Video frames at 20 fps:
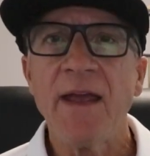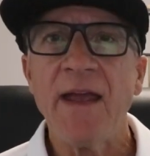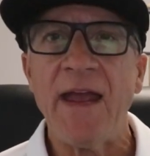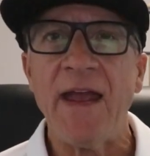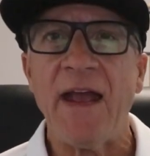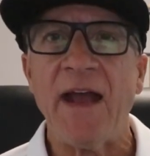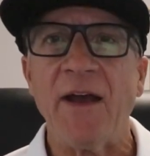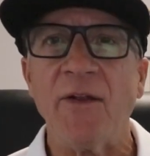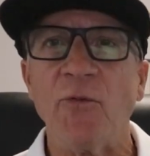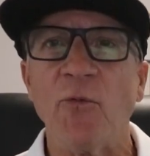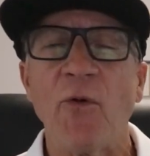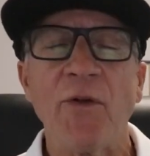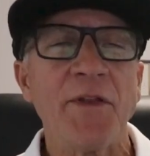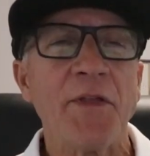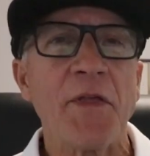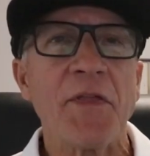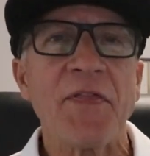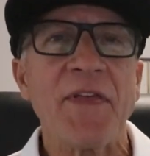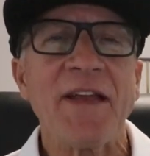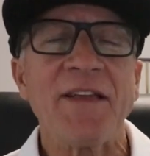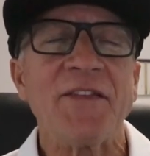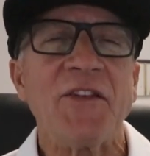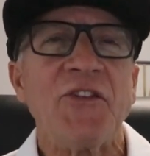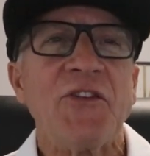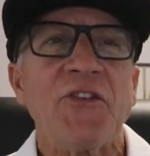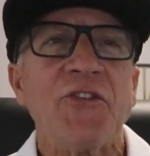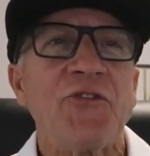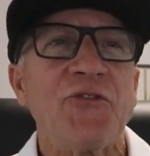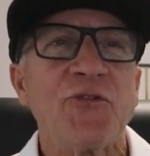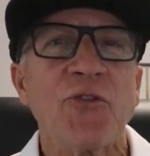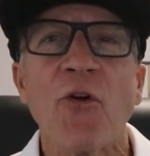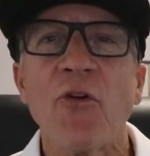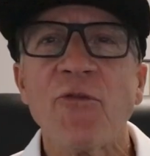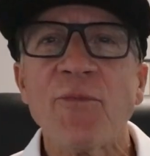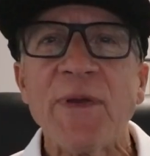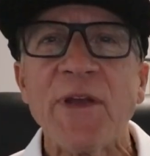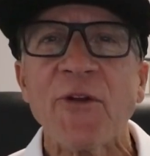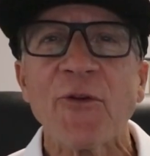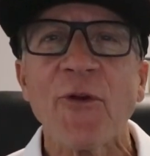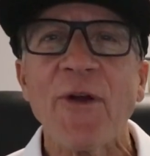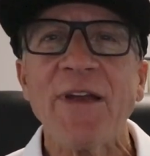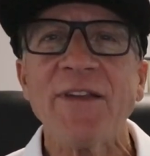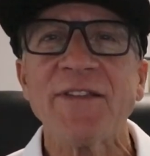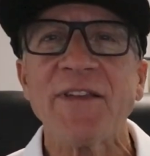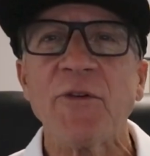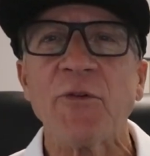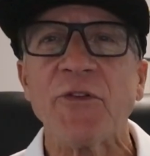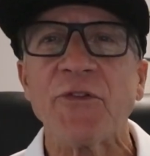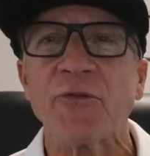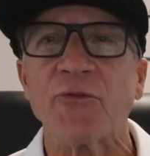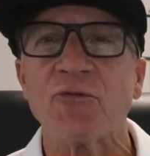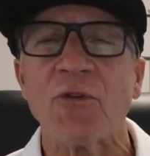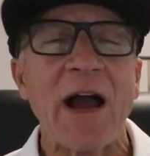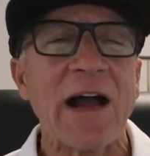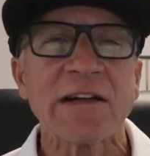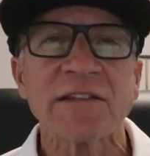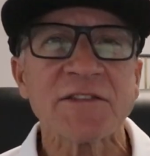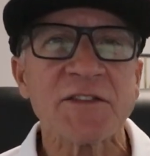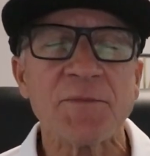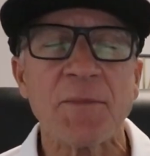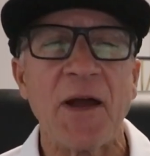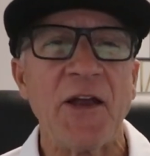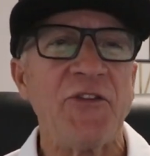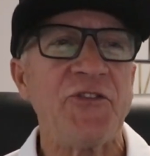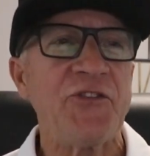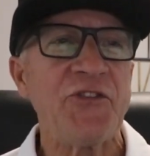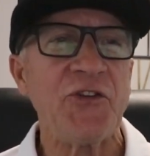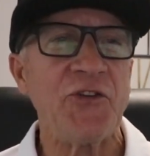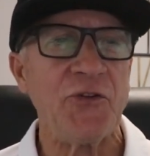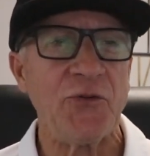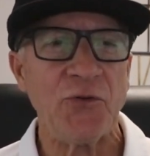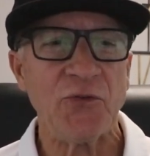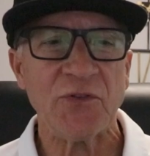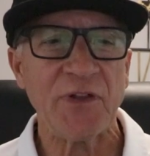and one of the things that just drove me crazy was rocks in my shoe.